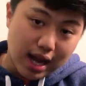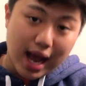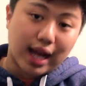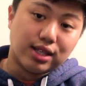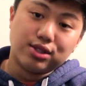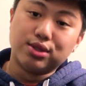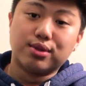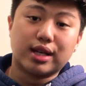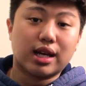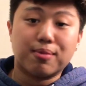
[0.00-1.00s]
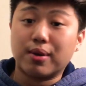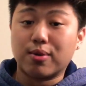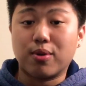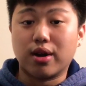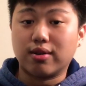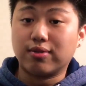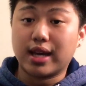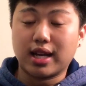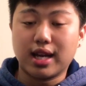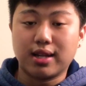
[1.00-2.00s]
and you'll get a better point of
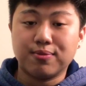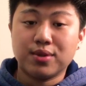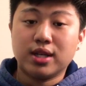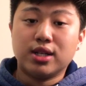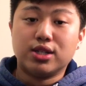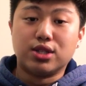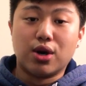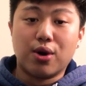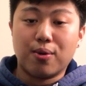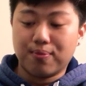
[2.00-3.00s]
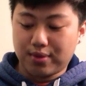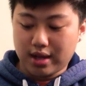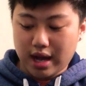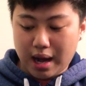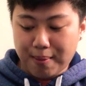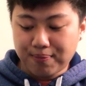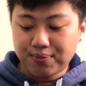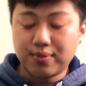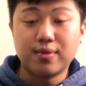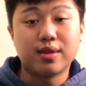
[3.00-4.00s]
getting in. So
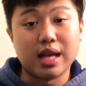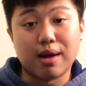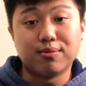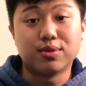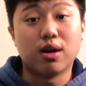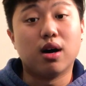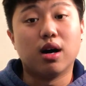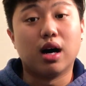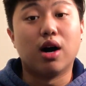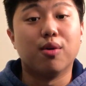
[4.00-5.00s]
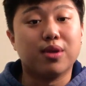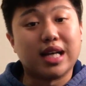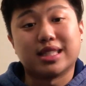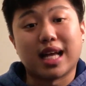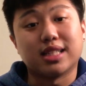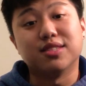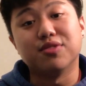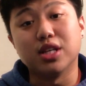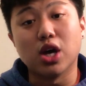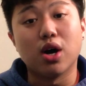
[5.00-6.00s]
yeah, hope you guys like this
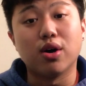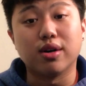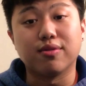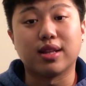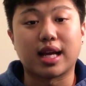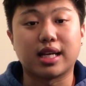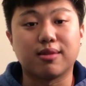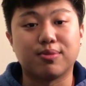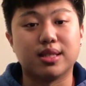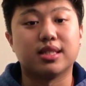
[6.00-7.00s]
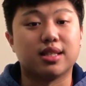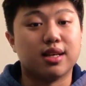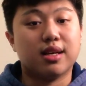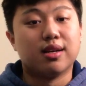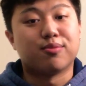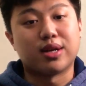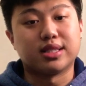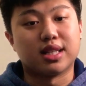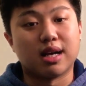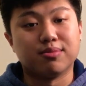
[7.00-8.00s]
video. If you like it, please
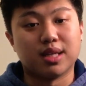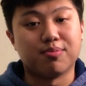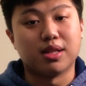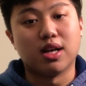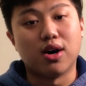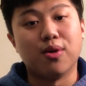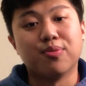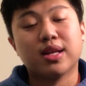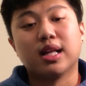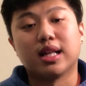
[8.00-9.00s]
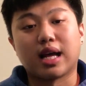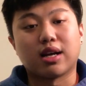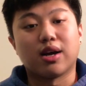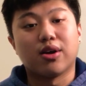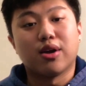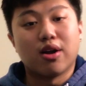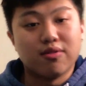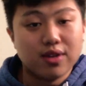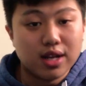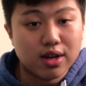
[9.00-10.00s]
press the thumbs up below, like
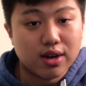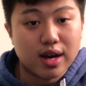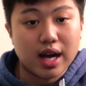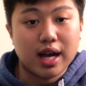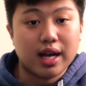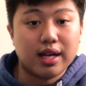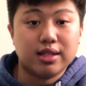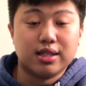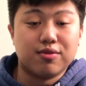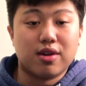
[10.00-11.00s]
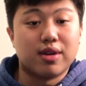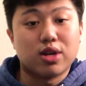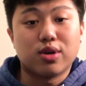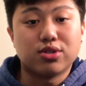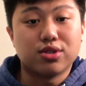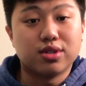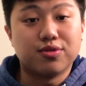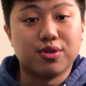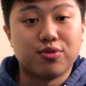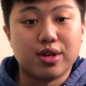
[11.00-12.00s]
our video, and if you have any
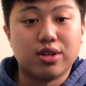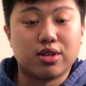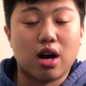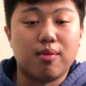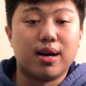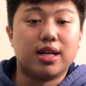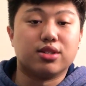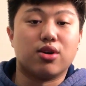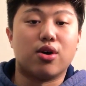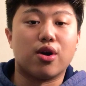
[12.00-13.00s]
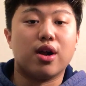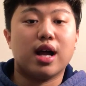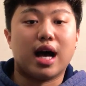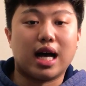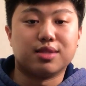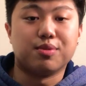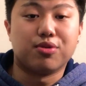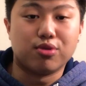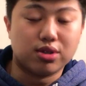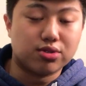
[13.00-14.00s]
questions, feel free to comment or ask
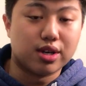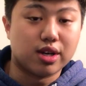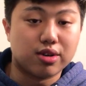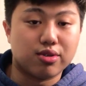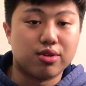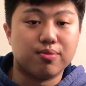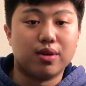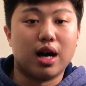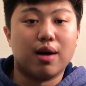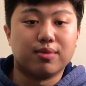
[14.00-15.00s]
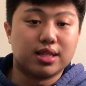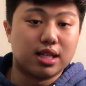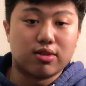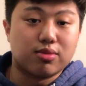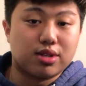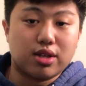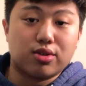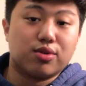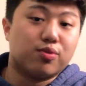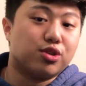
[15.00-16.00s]
me through the trading group, the Telegram
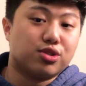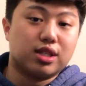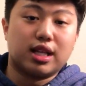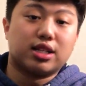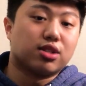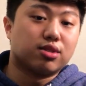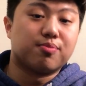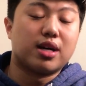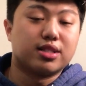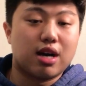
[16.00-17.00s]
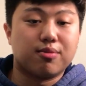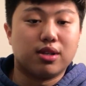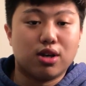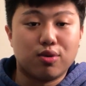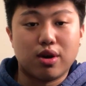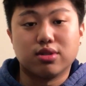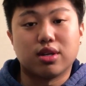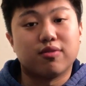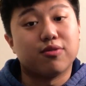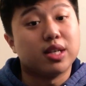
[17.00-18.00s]
trading group, which the link is also down below. We
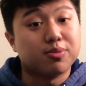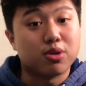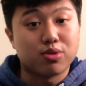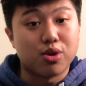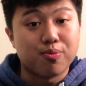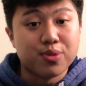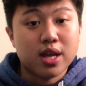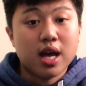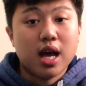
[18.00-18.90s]
also have a Facebook group.